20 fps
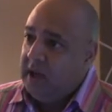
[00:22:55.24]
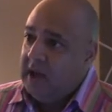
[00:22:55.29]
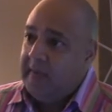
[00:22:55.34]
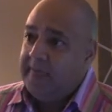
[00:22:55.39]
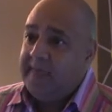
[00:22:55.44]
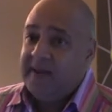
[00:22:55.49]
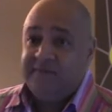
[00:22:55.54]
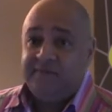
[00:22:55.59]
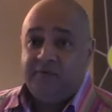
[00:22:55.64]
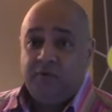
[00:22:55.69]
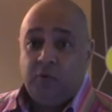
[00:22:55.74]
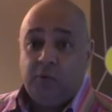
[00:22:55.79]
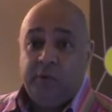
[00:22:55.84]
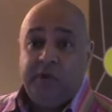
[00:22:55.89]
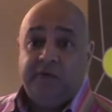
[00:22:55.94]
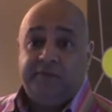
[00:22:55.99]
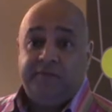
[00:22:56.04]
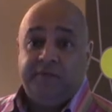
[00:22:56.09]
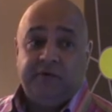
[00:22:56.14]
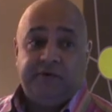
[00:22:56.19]
and therefore we
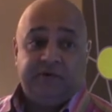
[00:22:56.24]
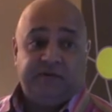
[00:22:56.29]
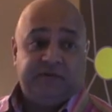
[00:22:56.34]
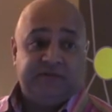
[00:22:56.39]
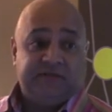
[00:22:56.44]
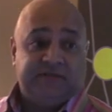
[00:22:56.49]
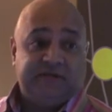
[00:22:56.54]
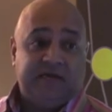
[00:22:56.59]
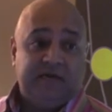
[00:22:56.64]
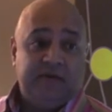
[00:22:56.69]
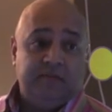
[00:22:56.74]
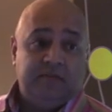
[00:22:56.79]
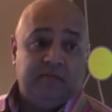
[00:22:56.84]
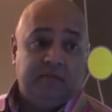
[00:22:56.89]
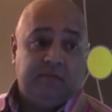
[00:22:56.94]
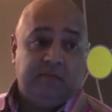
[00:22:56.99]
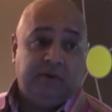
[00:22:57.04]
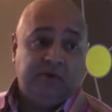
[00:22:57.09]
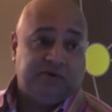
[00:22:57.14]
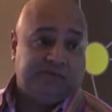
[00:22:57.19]
offered the same
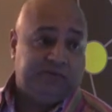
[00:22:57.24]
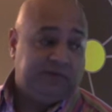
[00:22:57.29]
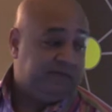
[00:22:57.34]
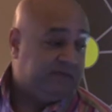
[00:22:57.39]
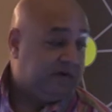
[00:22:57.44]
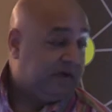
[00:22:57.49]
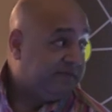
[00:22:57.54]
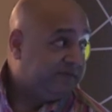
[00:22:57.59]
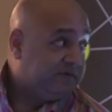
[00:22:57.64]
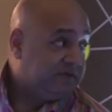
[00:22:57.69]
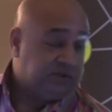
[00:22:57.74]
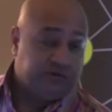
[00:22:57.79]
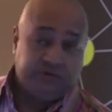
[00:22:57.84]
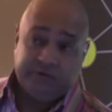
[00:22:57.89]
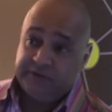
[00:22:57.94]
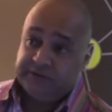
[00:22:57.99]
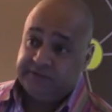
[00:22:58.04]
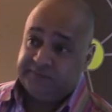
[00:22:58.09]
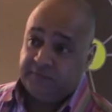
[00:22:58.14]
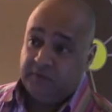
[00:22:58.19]
multiple of life
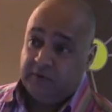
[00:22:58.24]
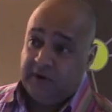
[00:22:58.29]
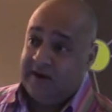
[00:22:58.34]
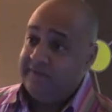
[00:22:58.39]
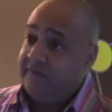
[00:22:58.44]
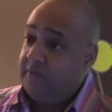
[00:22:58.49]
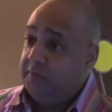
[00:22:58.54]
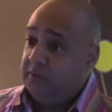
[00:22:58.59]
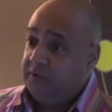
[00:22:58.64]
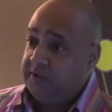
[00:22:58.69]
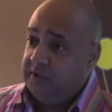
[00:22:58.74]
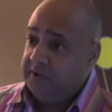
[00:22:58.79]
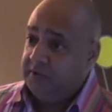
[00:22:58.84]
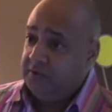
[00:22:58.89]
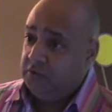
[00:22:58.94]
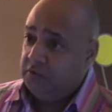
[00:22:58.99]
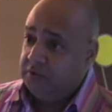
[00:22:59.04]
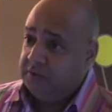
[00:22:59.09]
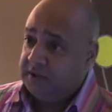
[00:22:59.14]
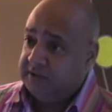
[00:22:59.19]
assurance for everybody in
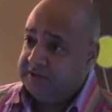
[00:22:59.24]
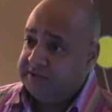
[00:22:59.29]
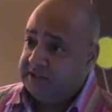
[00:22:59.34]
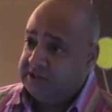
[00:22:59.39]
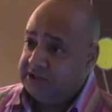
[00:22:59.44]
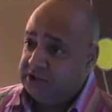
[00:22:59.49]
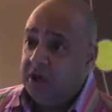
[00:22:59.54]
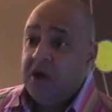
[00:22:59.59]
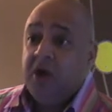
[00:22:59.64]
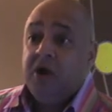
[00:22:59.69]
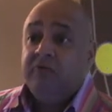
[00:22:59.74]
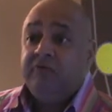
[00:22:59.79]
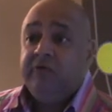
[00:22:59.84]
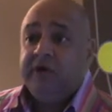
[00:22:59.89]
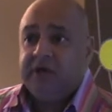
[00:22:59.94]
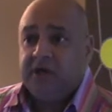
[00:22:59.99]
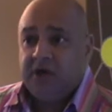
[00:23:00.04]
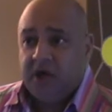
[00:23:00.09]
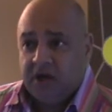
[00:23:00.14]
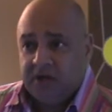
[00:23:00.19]
the organisation,
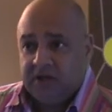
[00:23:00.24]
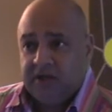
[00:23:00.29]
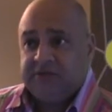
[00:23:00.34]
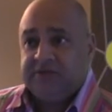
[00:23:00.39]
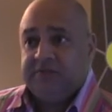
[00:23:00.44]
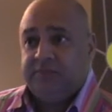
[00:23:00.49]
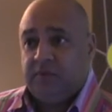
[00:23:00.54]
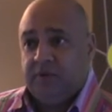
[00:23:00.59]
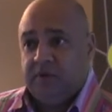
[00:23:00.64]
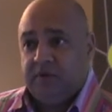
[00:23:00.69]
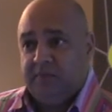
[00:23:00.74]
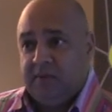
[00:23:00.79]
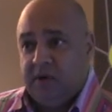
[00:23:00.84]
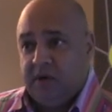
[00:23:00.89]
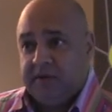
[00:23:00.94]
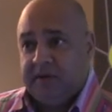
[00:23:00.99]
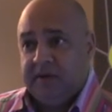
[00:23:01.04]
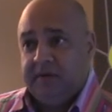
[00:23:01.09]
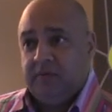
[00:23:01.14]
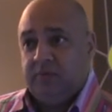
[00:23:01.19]
regardless of what the
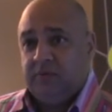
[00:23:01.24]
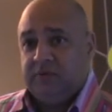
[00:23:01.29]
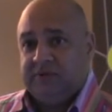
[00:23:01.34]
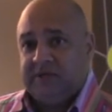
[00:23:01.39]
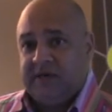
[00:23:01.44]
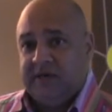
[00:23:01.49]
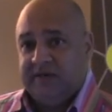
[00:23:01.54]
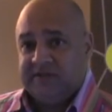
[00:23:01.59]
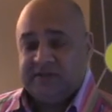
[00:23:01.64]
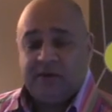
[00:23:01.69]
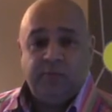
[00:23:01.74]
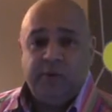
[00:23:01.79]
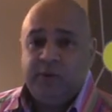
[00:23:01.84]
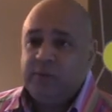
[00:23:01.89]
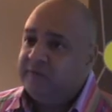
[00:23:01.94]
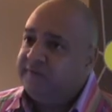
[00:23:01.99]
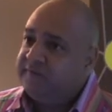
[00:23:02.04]
market was telling us. And we were